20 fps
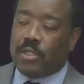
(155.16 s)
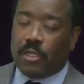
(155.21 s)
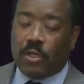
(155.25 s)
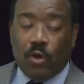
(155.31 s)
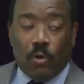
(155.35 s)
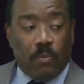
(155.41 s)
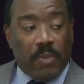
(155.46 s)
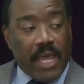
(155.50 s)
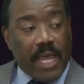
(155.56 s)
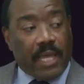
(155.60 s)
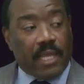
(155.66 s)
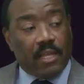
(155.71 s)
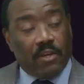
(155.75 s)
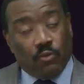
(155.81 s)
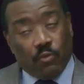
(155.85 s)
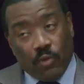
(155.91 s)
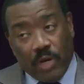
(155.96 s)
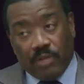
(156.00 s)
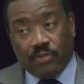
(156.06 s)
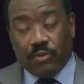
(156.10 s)
go back
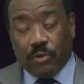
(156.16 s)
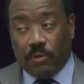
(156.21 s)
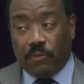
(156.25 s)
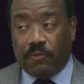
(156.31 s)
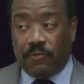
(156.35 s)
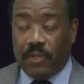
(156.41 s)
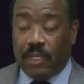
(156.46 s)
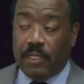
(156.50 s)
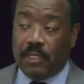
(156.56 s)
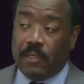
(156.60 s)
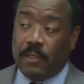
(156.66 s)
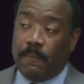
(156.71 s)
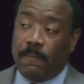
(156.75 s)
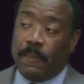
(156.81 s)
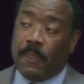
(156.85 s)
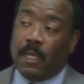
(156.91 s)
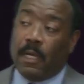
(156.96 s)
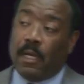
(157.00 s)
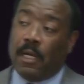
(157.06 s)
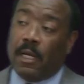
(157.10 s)
and retrofit
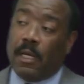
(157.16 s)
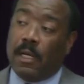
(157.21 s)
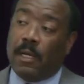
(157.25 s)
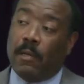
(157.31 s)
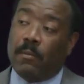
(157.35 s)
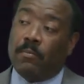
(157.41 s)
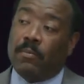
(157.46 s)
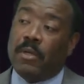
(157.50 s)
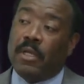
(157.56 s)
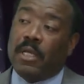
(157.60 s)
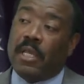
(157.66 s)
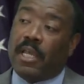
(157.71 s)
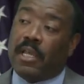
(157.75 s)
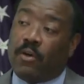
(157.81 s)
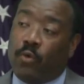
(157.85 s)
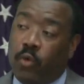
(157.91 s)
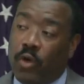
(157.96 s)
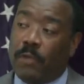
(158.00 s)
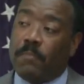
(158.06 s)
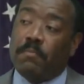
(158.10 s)
um,
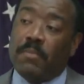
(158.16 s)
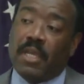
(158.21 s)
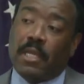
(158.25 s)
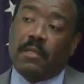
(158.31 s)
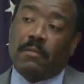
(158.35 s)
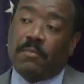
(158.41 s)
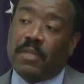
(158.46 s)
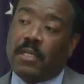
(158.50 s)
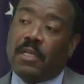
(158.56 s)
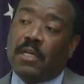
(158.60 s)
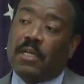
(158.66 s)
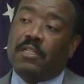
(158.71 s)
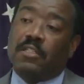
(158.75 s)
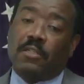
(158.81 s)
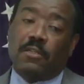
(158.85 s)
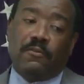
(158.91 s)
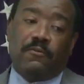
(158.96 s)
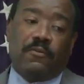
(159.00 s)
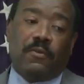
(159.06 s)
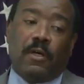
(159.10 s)
equipment because
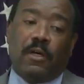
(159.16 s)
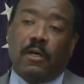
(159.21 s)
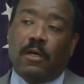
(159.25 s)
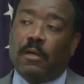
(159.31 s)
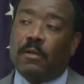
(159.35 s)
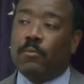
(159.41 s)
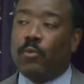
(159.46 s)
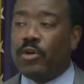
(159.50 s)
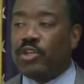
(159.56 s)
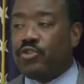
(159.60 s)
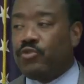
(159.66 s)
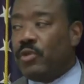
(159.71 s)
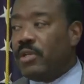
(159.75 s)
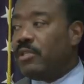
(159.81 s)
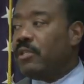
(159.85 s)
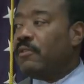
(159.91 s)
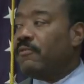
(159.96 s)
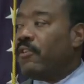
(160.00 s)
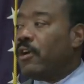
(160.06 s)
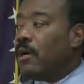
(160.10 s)
of uh, more
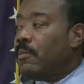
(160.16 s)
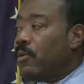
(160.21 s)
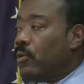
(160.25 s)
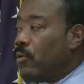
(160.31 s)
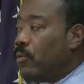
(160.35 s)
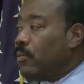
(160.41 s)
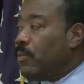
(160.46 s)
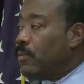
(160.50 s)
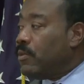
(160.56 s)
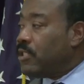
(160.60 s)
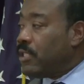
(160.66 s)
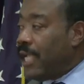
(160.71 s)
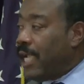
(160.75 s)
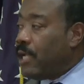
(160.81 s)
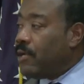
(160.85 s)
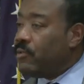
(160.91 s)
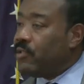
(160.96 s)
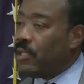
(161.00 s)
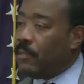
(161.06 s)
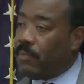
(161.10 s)
stringent environmental
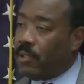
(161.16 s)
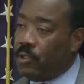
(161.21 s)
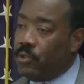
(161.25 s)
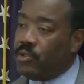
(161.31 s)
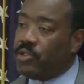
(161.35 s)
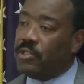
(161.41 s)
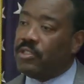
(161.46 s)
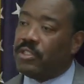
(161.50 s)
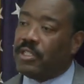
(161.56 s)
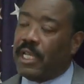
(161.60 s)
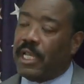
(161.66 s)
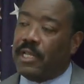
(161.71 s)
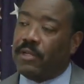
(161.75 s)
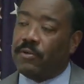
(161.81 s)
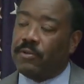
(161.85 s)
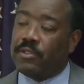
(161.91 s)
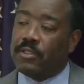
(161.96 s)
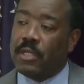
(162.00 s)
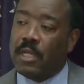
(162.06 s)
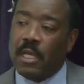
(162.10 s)
standards and pollution
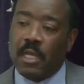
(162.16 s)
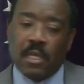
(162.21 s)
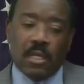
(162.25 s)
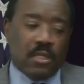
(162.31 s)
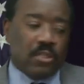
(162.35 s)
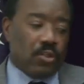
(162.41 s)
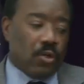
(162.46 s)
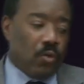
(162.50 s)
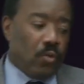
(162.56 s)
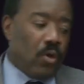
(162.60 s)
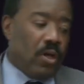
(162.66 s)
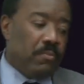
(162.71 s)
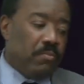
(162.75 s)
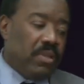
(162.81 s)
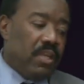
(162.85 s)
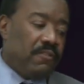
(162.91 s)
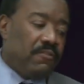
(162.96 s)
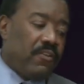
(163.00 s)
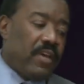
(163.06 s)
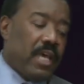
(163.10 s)
standards. So one
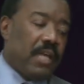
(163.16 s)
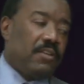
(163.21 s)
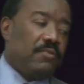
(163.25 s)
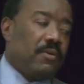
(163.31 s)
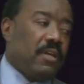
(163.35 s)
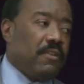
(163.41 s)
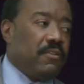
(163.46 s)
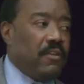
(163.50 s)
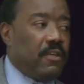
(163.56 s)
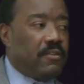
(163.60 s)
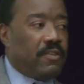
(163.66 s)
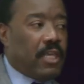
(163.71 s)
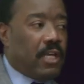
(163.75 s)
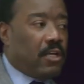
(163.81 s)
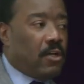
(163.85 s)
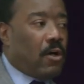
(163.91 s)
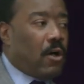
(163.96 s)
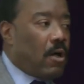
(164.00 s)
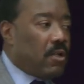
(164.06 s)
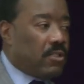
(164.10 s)
big factor I think that
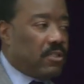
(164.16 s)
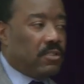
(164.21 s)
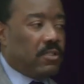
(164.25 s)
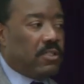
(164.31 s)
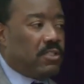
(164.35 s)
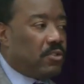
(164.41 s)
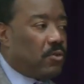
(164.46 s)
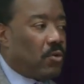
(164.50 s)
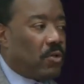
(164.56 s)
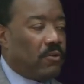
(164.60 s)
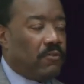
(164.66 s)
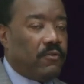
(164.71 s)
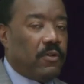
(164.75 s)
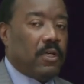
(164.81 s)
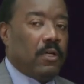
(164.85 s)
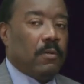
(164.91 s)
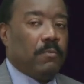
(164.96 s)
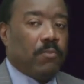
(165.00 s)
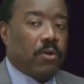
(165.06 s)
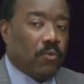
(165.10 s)
causes this sort of
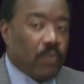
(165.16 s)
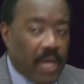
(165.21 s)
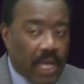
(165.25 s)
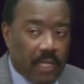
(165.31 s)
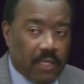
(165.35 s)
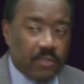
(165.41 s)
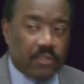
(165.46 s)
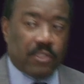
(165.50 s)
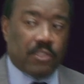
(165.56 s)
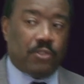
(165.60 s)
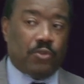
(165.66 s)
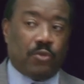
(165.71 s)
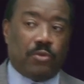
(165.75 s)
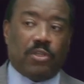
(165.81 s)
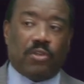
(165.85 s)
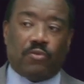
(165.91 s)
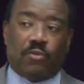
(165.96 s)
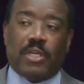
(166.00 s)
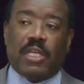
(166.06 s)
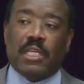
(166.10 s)
uh, paralysis to a
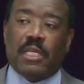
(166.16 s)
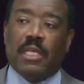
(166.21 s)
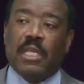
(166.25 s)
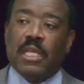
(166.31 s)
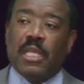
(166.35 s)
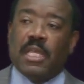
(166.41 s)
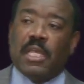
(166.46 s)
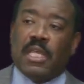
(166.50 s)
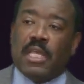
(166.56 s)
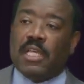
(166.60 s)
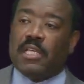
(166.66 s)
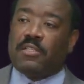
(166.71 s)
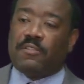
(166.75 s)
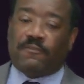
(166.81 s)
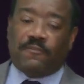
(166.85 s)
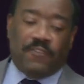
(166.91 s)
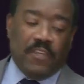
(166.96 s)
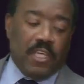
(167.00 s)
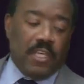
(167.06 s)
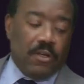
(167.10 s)
degree is
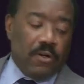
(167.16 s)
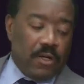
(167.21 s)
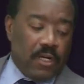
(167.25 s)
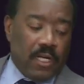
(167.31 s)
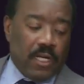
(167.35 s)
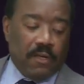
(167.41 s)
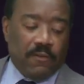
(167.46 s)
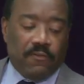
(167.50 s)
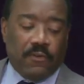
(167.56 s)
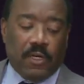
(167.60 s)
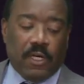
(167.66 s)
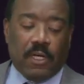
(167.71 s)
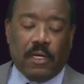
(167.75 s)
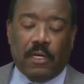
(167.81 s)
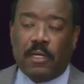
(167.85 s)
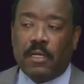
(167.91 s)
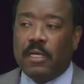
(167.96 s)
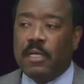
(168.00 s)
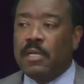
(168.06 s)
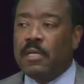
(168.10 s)
fear of
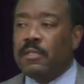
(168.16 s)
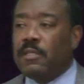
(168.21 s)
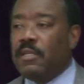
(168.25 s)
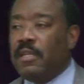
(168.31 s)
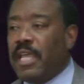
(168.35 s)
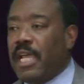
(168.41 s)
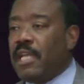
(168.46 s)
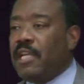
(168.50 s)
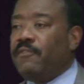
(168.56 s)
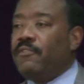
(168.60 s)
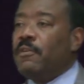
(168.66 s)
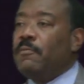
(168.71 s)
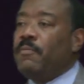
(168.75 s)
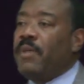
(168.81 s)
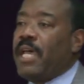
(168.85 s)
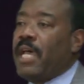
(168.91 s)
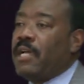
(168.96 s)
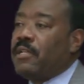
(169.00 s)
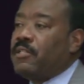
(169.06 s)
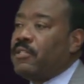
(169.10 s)
uh, the negative
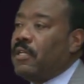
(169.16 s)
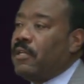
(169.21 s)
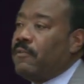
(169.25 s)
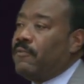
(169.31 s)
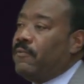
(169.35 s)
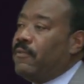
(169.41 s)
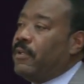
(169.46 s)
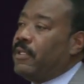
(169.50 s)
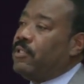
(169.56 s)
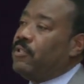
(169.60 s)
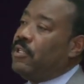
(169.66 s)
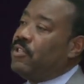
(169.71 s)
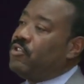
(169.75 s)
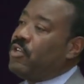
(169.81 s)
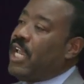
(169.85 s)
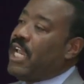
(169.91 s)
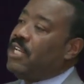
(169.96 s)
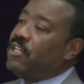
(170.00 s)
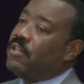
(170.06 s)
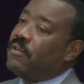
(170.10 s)
impacts of uh, the
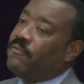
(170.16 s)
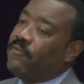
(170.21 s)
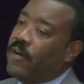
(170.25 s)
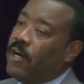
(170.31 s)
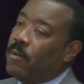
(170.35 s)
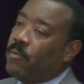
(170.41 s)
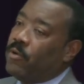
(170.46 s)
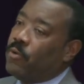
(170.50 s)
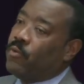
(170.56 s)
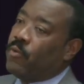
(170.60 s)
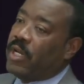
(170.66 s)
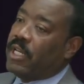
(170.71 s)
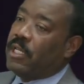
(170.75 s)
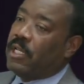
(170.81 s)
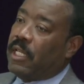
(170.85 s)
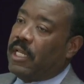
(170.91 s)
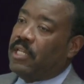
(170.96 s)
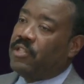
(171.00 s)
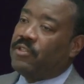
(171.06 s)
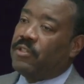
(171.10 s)
changing environmental
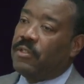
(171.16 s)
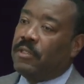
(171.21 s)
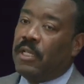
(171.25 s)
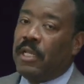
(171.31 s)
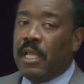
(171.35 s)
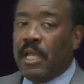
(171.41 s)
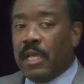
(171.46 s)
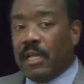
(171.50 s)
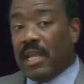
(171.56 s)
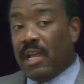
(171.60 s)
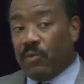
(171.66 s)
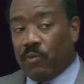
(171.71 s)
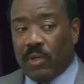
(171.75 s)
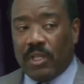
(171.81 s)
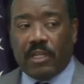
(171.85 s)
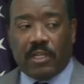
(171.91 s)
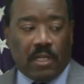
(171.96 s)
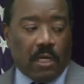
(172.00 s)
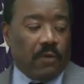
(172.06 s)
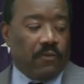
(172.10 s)
regulation, and that
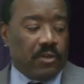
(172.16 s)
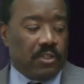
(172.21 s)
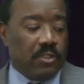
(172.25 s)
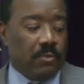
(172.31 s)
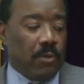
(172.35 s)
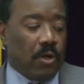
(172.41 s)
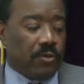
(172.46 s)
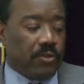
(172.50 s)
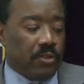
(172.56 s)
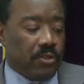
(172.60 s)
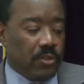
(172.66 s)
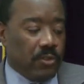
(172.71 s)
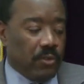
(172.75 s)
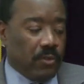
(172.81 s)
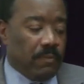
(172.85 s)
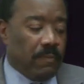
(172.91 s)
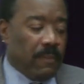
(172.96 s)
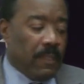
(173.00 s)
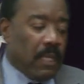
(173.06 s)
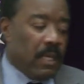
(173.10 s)
really covers a
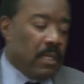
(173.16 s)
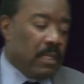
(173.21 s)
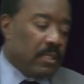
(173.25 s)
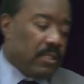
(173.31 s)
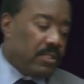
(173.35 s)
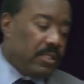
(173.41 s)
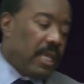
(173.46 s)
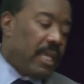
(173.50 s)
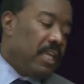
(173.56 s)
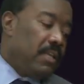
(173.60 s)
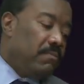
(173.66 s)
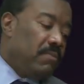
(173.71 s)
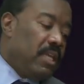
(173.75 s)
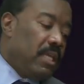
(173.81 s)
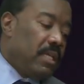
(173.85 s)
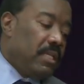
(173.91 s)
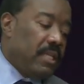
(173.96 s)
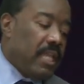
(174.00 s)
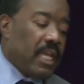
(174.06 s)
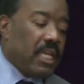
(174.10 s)
multitude. The second
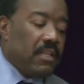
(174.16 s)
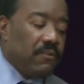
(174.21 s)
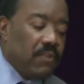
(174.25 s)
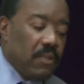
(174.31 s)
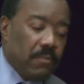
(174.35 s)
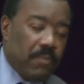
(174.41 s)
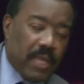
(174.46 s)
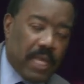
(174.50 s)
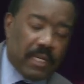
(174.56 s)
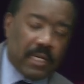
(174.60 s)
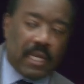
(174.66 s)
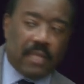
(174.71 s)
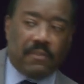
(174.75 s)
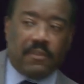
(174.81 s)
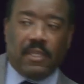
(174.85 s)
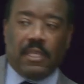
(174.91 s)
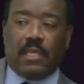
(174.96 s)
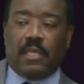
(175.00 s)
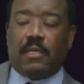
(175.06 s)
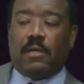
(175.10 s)
big negative impact I
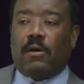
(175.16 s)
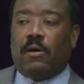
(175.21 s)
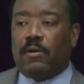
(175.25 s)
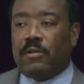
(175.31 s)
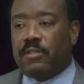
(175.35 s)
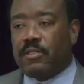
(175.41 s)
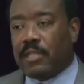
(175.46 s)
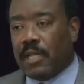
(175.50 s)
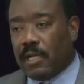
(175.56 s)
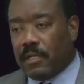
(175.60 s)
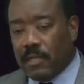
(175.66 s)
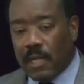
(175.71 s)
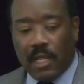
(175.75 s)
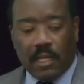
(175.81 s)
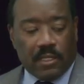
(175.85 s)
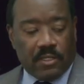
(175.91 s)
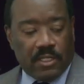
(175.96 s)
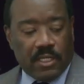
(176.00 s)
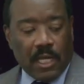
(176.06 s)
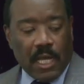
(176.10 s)
think are
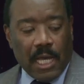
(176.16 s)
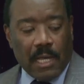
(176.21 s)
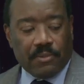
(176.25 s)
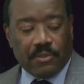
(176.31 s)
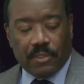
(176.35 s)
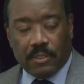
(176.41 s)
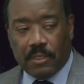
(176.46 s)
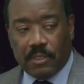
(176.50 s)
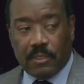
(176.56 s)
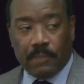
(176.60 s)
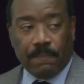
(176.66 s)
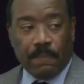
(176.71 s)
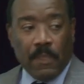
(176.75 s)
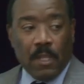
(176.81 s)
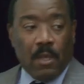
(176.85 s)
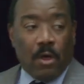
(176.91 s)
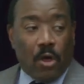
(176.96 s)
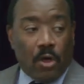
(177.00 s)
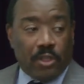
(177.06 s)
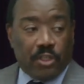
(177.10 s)
technology options
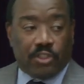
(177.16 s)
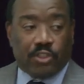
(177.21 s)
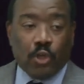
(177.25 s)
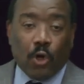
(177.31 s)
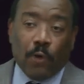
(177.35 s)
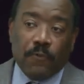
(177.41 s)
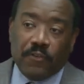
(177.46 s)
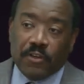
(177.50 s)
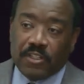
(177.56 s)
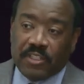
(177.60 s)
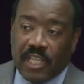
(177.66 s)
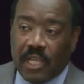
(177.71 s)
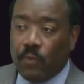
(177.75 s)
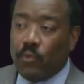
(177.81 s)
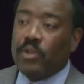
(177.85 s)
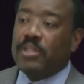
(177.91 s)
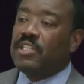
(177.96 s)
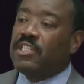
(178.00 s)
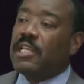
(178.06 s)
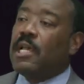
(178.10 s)
on the surface, that
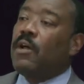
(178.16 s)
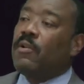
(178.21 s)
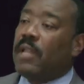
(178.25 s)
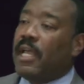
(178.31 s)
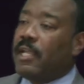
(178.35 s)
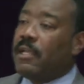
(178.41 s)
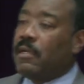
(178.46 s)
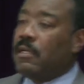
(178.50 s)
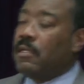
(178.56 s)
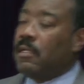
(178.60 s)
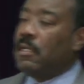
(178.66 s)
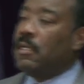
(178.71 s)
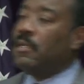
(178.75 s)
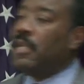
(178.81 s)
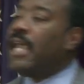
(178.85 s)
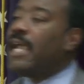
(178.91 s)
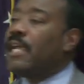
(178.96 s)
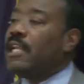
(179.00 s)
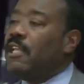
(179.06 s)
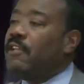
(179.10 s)
wouldn't sound like a, a
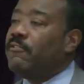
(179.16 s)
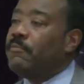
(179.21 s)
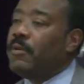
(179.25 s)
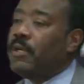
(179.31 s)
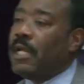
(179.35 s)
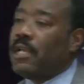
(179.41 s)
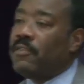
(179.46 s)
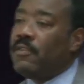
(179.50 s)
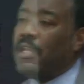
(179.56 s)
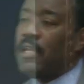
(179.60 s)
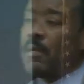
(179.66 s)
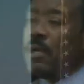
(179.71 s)
negative, but I think